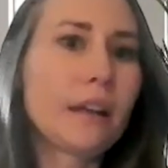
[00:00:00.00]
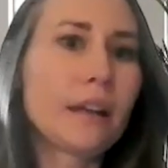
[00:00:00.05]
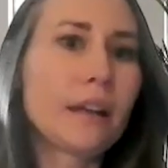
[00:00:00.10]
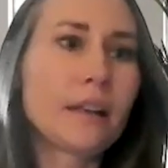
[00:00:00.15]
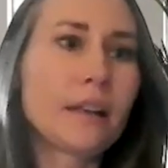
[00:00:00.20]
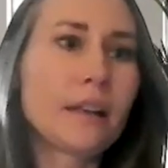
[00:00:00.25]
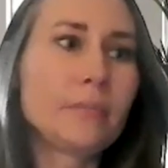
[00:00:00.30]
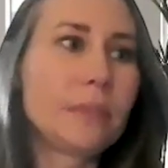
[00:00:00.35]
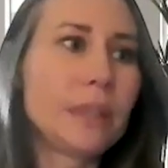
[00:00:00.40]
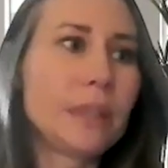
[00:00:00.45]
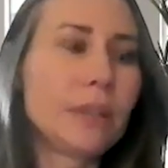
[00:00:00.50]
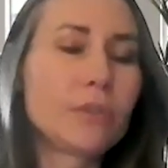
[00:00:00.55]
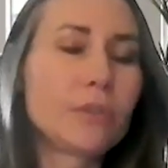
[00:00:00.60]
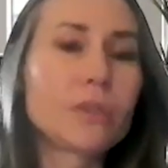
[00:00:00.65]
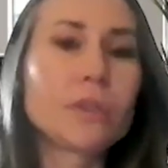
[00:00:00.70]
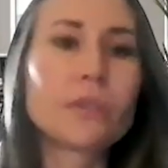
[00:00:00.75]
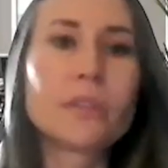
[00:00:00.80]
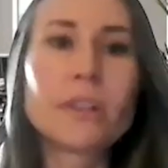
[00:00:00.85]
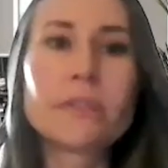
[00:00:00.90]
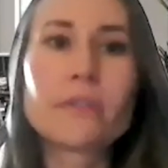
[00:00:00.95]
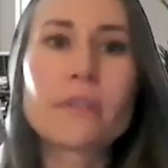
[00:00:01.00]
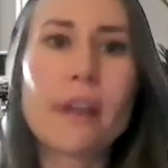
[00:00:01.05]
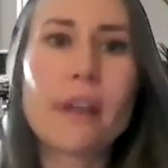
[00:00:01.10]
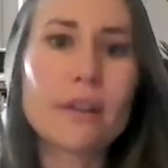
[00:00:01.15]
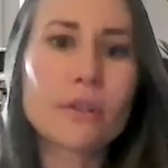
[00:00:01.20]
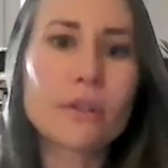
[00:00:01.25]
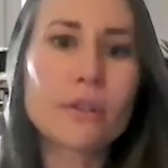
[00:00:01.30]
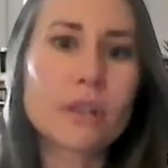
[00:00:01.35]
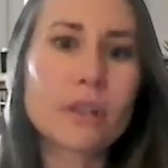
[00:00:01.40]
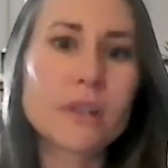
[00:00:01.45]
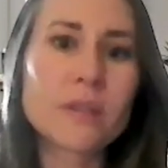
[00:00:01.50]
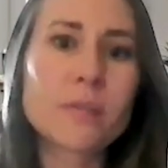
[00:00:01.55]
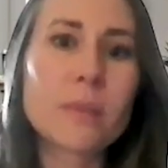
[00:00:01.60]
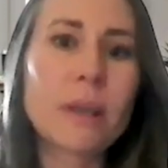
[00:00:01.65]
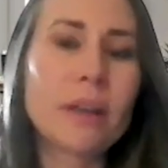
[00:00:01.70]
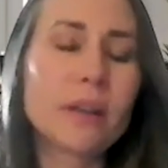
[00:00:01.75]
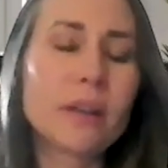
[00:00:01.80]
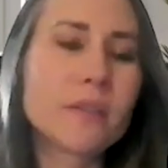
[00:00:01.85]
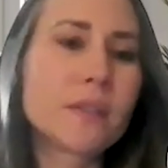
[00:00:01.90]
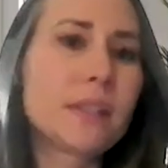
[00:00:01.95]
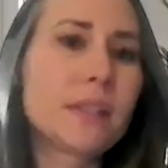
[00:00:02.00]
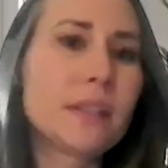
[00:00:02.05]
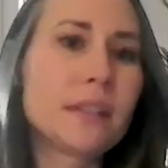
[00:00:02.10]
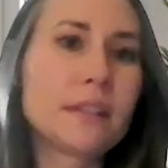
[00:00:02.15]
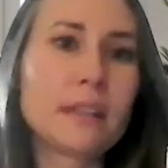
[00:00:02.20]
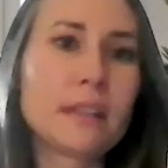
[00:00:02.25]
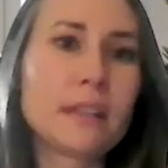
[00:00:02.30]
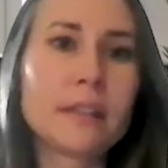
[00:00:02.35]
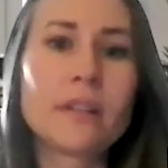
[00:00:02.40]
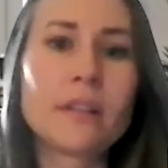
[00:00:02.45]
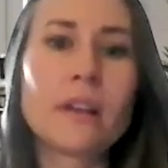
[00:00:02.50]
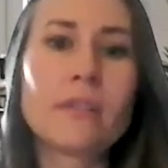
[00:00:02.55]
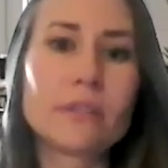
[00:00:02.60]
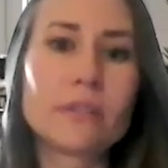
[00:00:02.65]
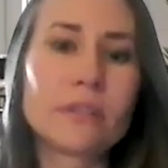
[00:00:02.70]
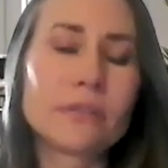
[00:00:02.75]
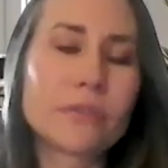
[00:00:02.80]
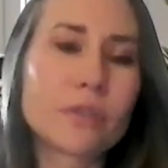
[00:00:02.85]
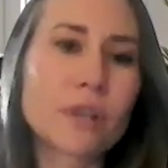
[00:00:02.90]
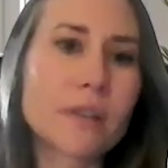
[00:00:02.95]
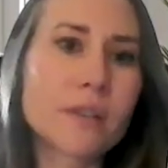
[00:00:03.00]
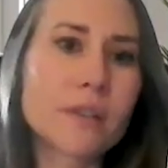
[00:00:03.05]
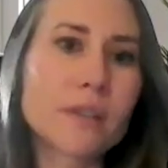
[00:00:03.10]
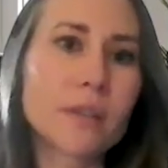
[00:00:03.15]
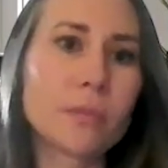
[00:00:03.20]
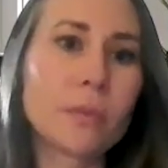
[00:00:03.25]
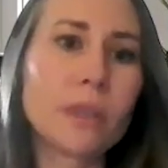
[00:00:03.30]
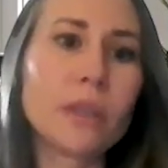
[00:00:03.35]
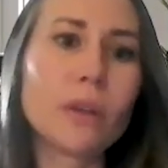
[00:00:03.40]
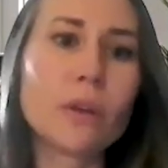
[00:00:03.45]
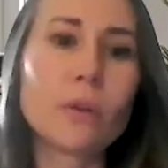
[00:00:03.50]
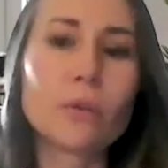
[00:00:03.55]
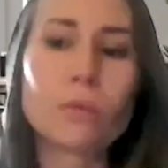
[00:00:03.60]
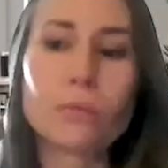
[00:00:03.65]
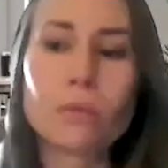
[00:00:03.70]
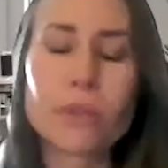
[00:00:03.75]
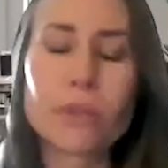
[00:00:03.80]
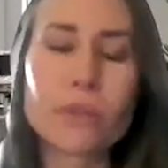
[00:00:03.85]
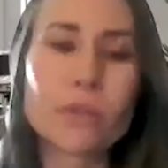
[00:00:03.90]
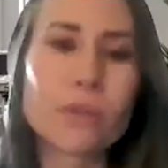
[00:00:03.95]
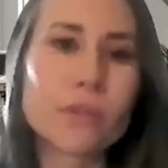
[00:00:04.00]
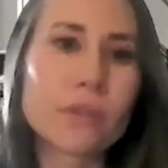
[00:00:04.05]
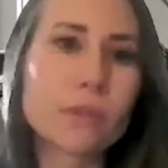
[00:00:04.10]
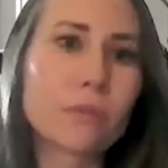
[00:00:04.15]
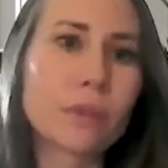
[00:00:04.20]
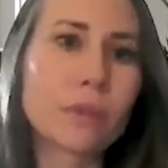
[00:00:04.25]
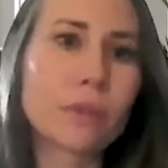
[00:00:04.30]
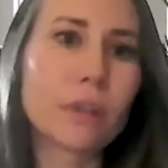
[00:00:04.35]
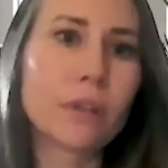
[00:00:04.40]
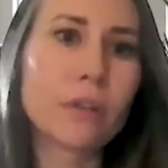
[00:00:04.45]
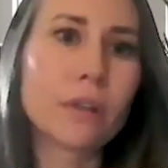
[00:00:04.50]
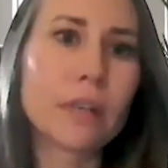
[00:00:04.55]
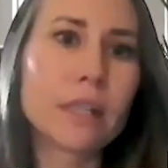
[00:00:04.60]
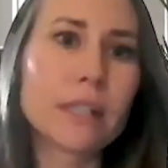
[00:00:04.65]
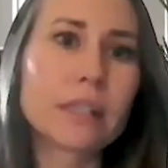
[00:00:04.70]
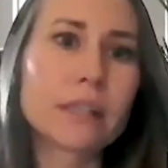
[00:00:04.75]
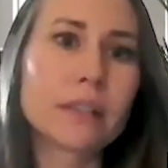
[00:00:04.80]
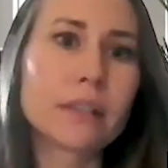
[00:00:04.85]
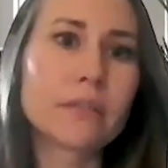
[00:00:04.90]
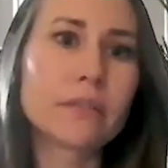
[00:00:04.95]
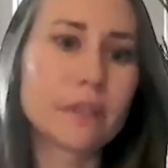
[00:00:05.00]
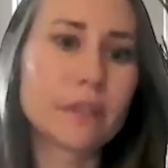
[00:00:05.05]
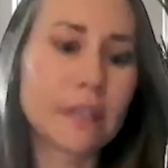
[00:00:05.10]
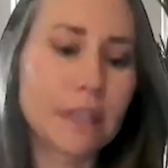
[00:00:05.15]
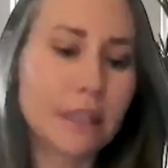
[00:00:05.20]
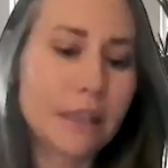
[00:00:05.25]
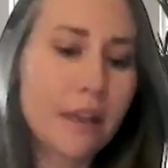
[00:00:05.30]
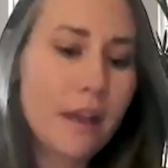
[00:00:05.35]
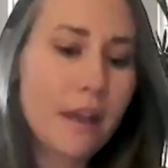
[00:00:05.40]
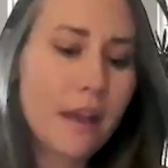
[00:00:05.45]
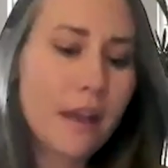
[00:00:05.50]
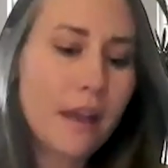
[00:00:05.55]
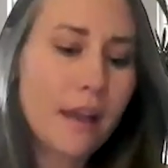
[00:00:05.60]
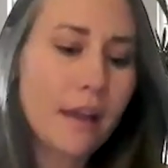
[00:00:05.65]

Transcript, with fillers: um, you know, deliver that transparency and, and, level of trust that we know realtors are really good at delivering.